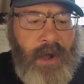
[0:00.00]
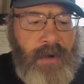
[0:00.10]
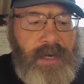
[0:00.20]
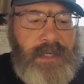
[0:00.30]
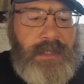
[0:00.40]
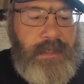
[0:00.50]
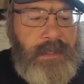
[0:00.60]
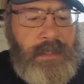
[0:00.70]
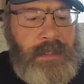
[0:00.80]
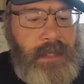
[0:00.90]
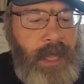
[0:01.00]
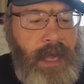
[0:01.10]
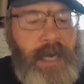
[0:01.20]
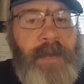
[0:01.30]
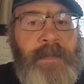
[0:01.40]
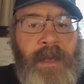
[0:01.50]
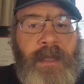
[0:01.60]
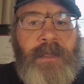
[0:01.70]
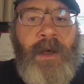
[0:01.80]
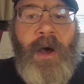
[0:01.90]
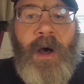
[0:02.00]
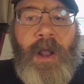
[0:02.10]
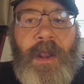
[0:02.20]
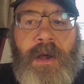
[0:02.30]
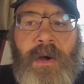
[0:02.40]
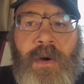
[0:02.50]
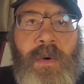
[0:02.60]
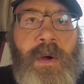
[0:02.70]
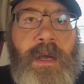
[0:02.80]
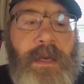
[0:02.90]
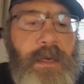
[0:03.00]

orange, the slime, the hollow